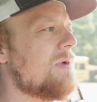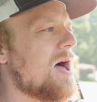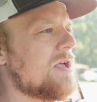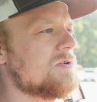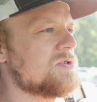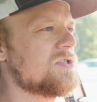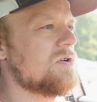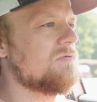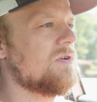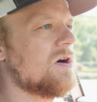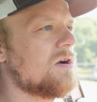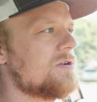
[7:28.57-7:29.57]
miles so
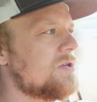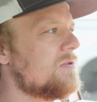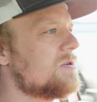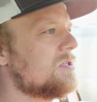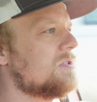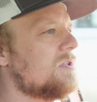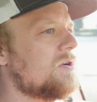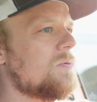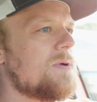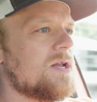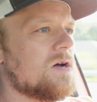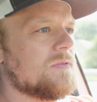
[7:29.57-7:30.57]
far, so there's a little
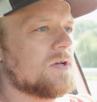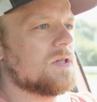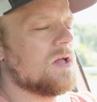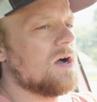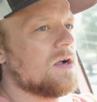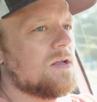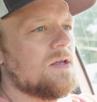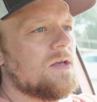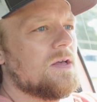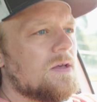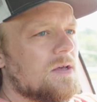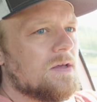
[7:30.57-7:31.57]
bit on the clock.
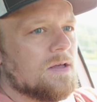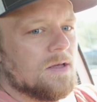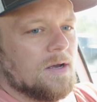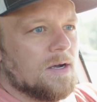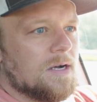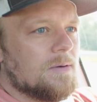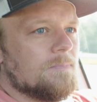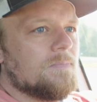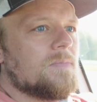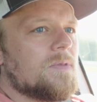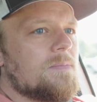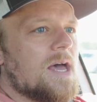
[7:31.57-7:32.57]

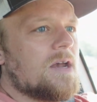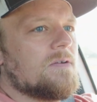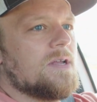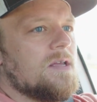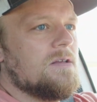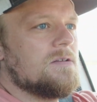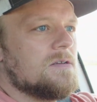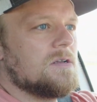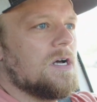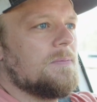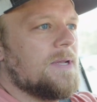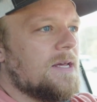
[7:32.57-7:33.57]
Battery,
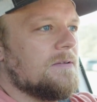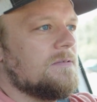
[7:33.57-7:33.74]
calm down,